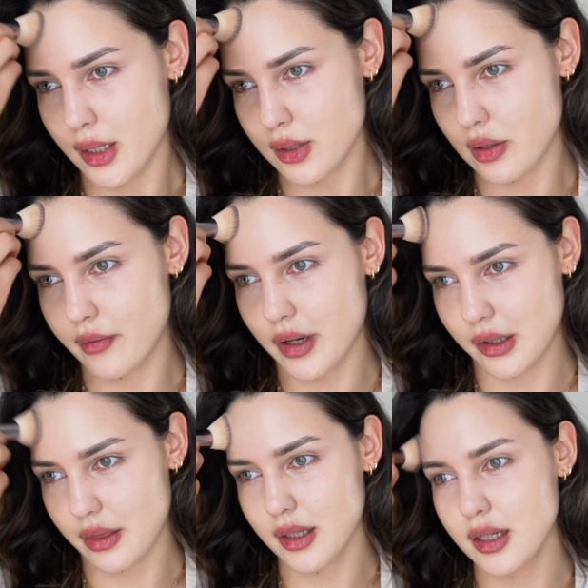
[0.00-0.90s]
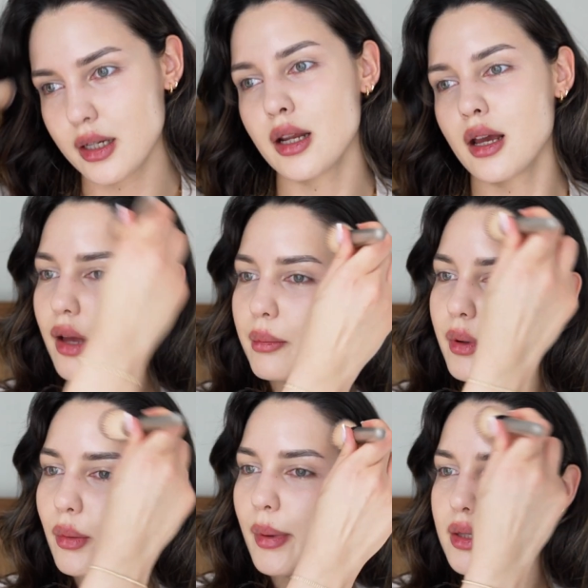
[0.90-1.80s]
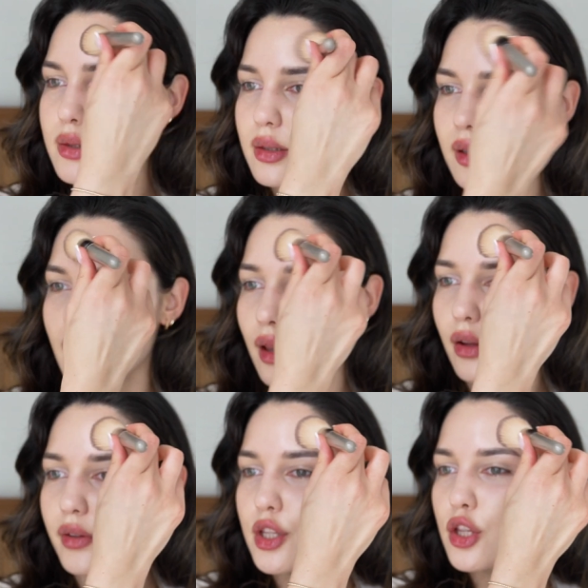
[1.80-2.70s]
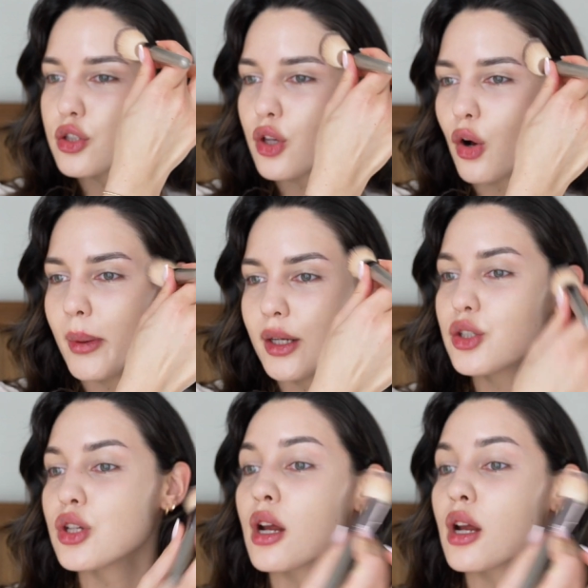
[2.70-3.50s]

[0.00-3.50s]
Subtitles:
It's a very thin eyebrow pencil and I love it so much.